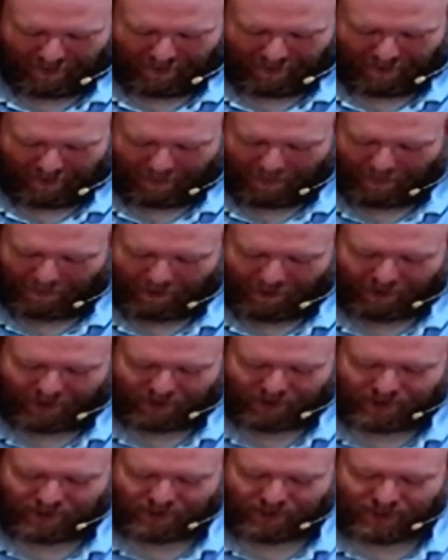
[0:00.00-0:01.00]
But
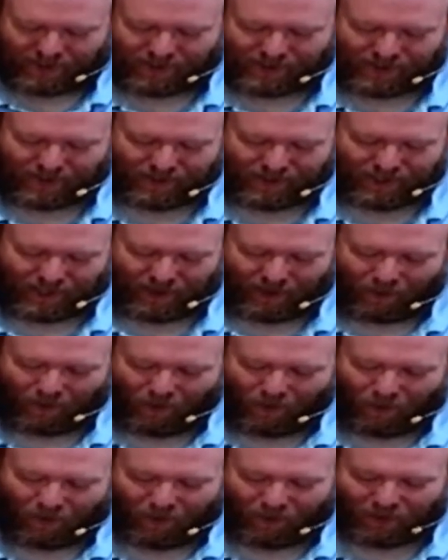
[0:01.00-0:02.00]
brothers and sisters, in a
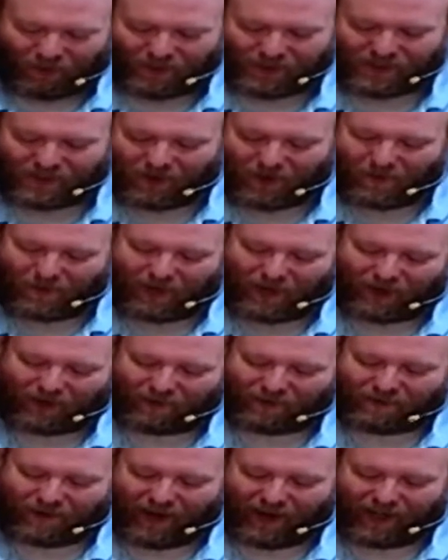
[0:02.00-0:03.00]
world where so many are
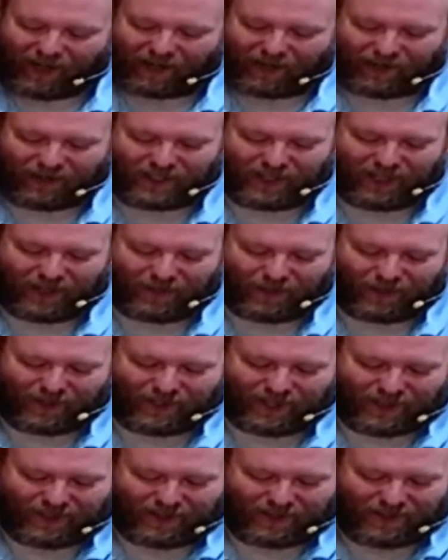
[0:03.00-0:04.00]
fighting their demons
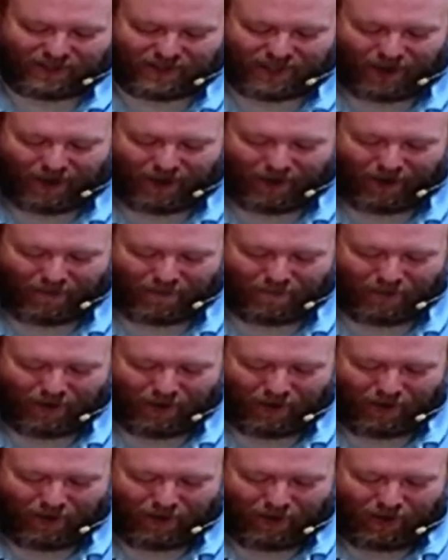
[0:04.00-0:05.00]
at this time,
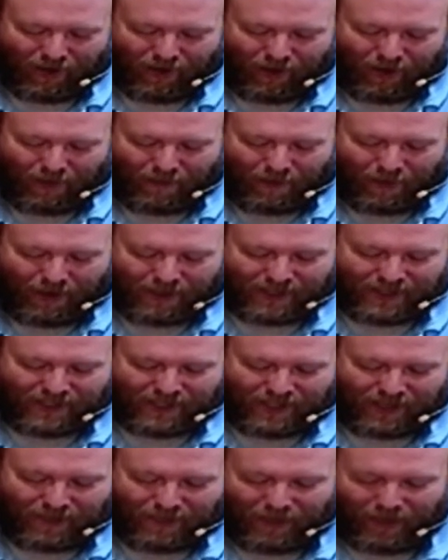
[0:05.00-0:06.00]
it might
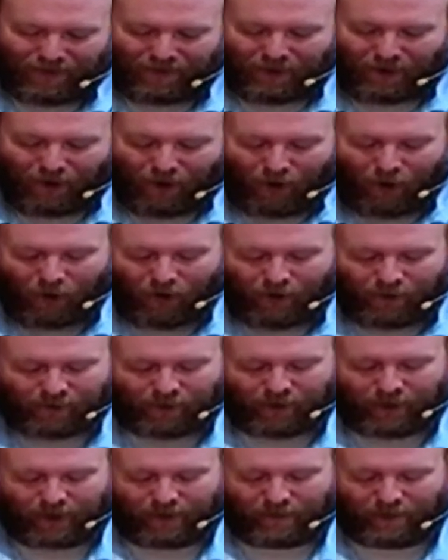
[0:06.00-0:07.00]
seem even harder for
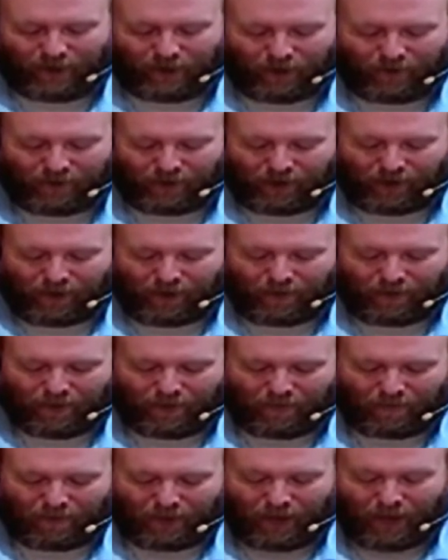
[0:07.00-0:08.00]
them to overcome
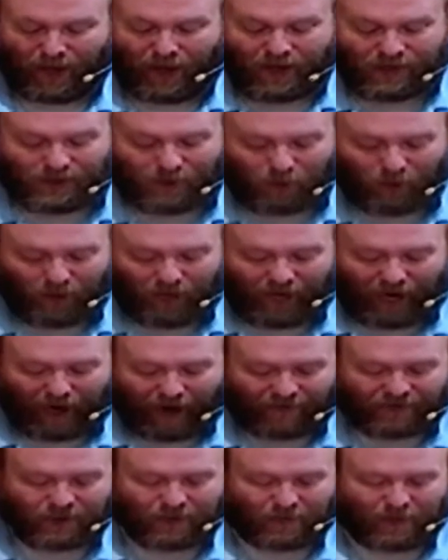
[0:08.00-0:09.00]
them. So we
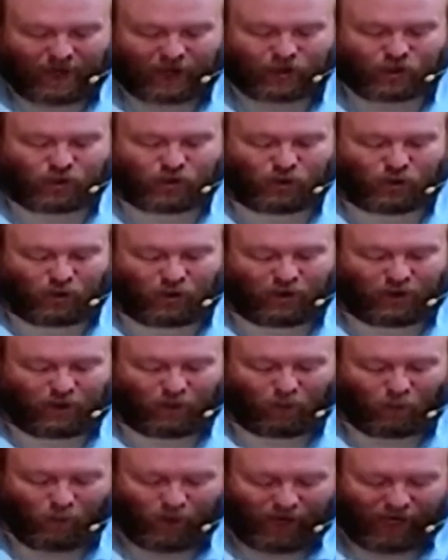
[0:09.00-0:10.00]
have to make sure
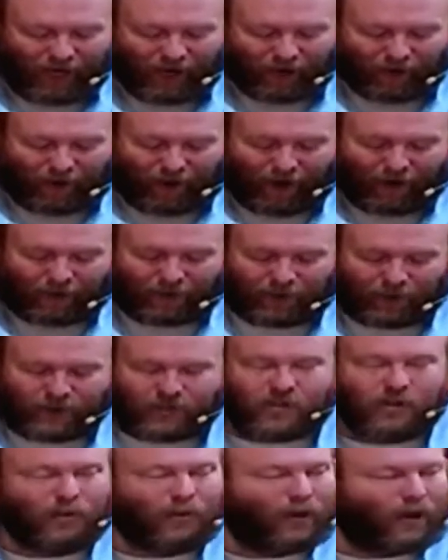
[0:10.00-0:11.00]
that we are out there
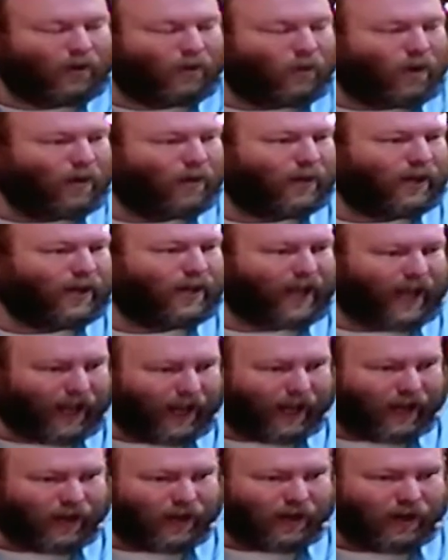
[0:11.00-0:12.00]
doing what we
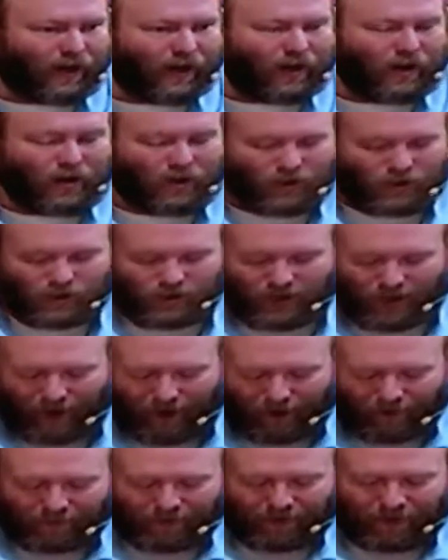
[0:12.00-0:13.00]
can to
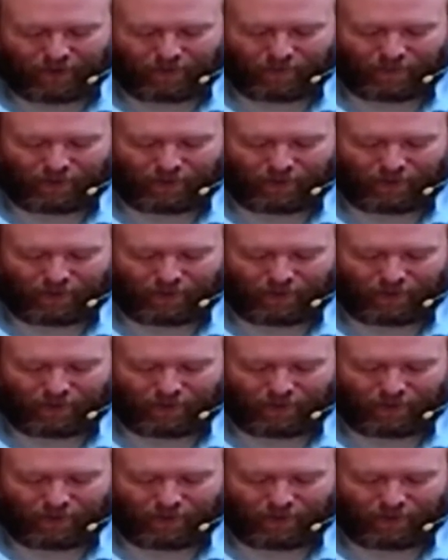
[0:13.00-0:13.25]
help them,